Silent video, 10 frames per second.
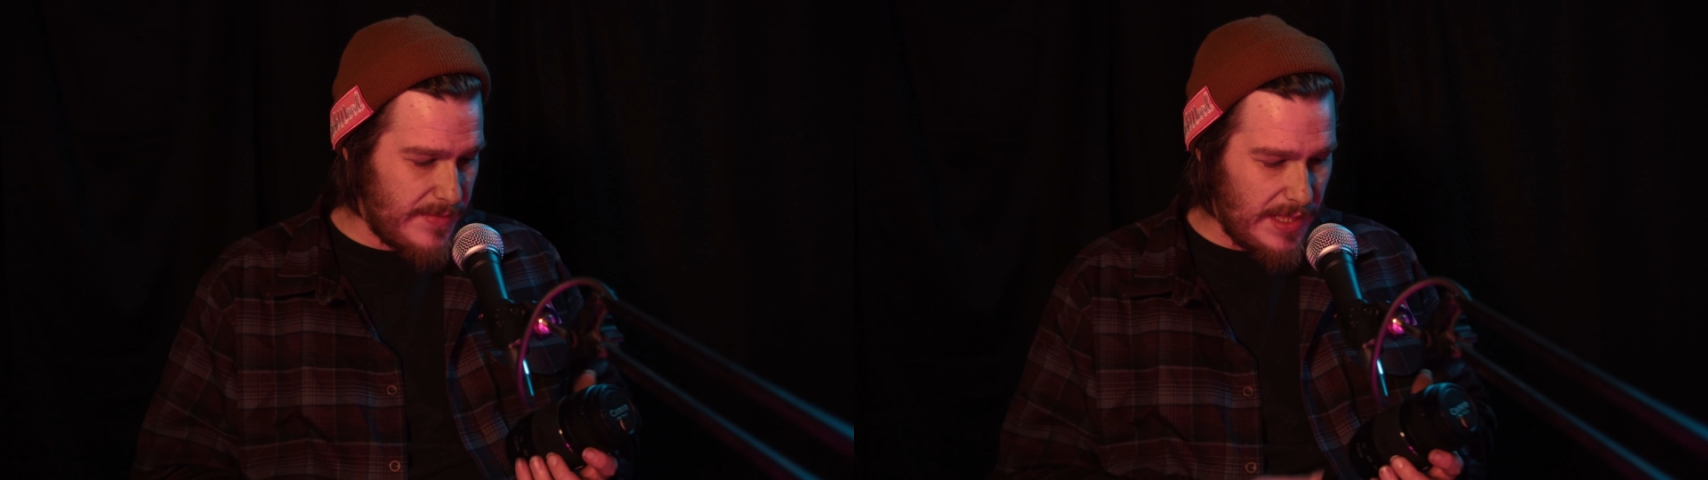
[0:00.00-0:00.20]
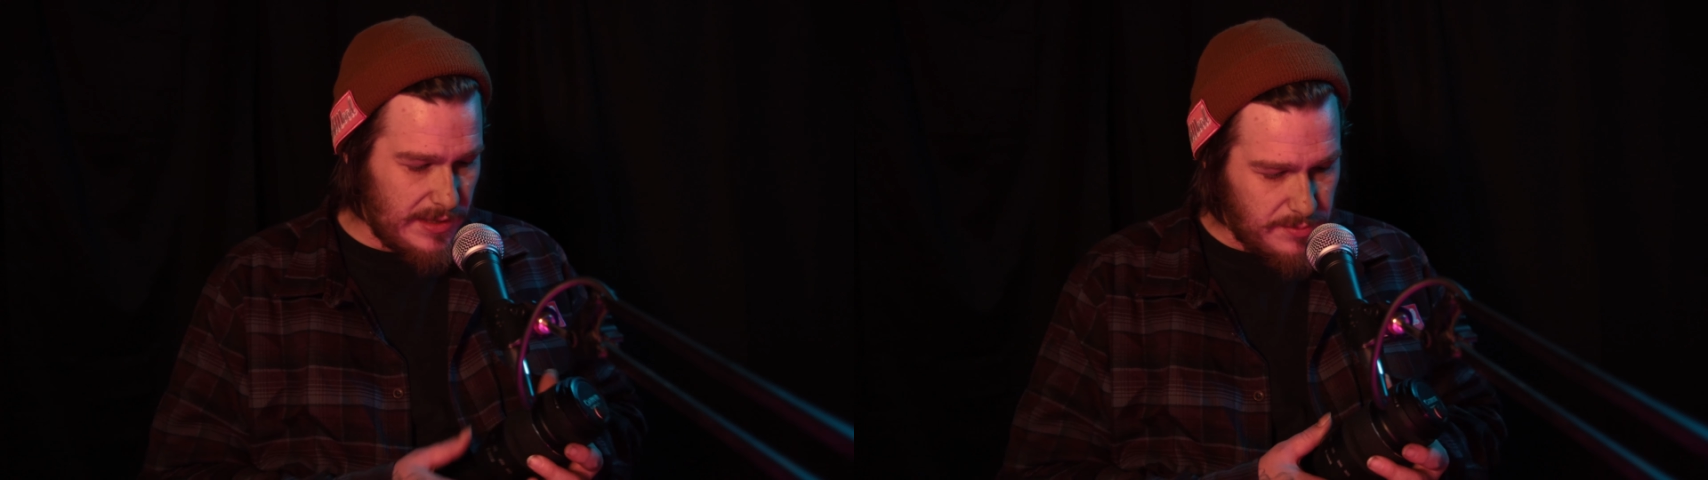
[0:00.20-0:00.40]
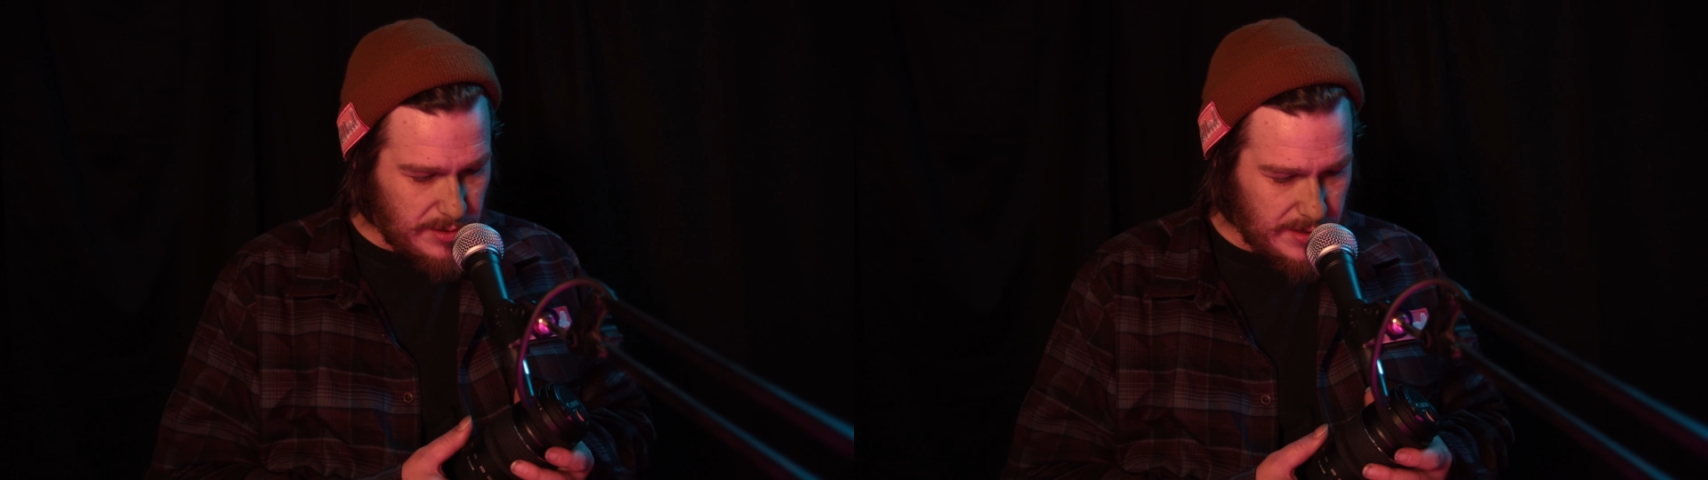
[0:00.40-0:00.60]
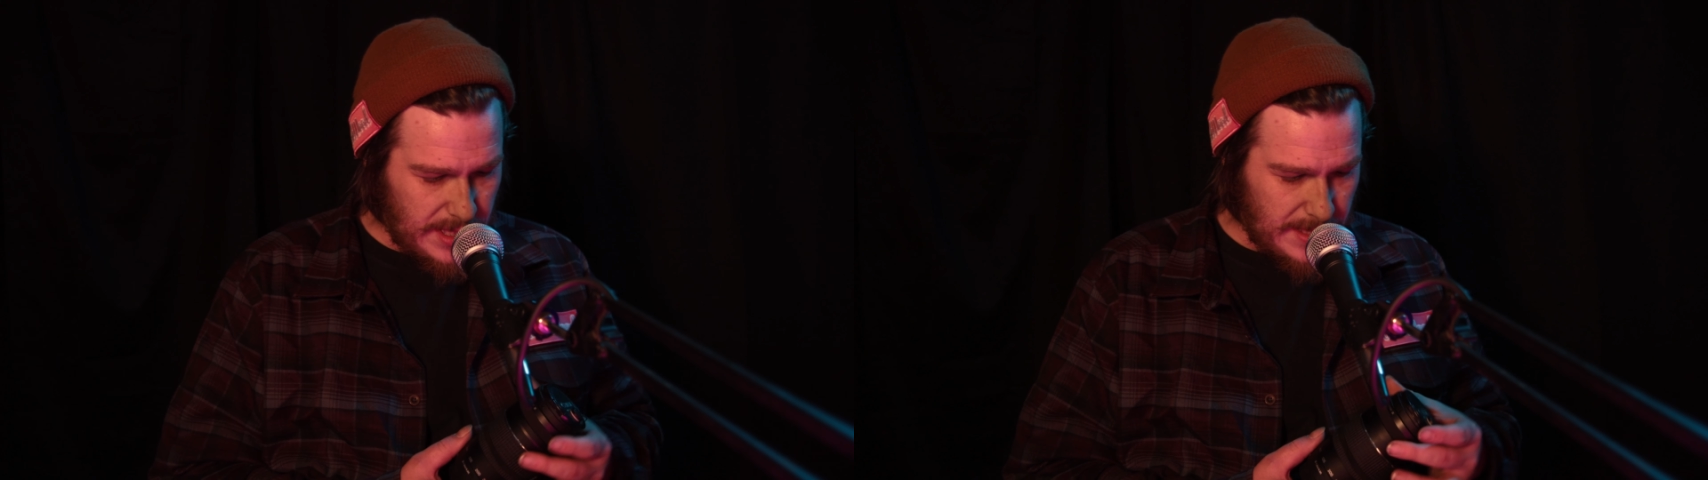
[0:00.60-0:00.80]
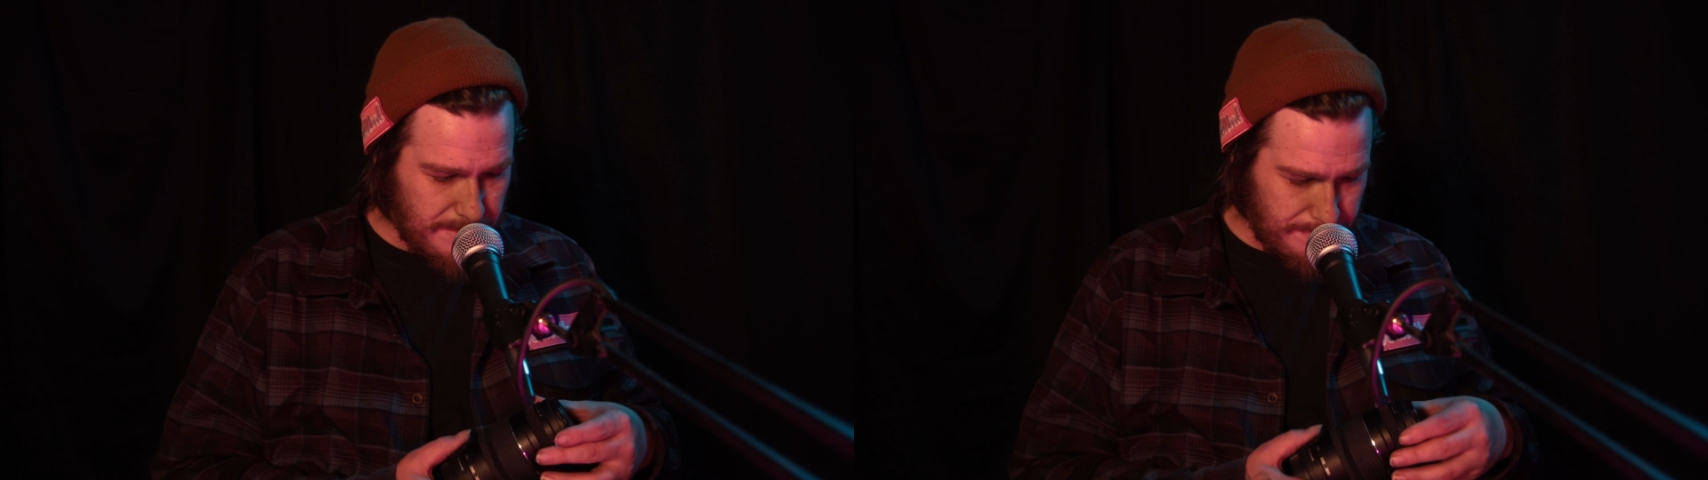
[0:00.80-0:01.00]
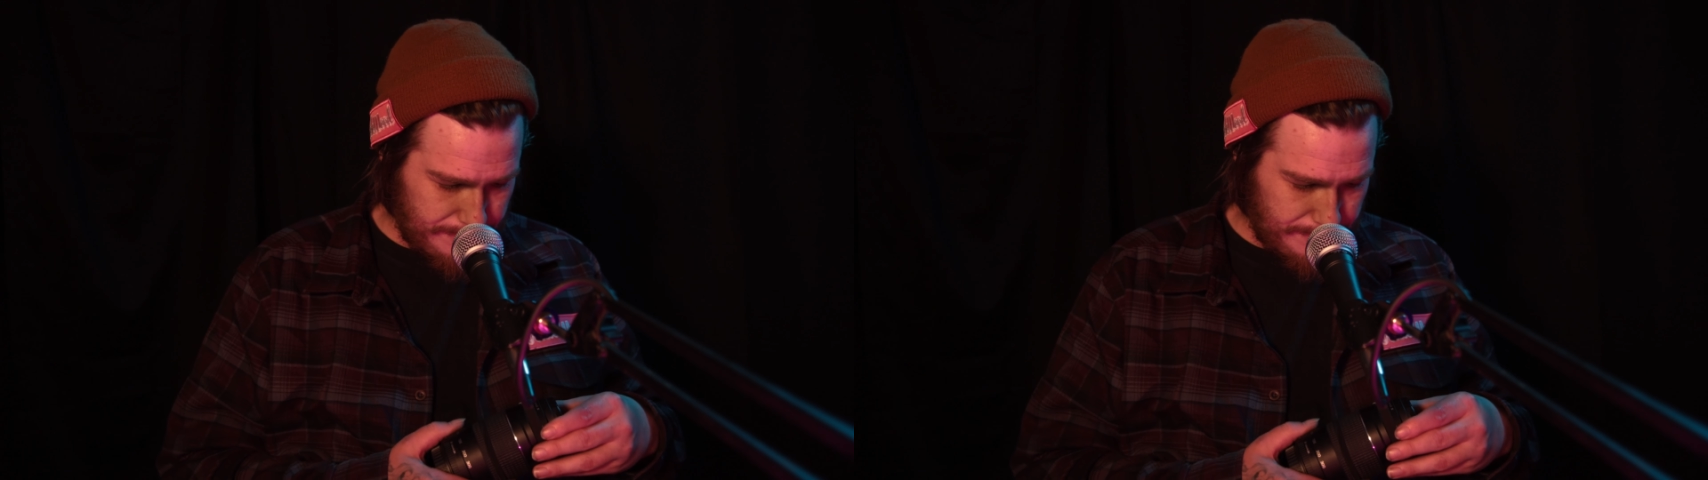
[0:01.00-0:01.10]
in Spokane.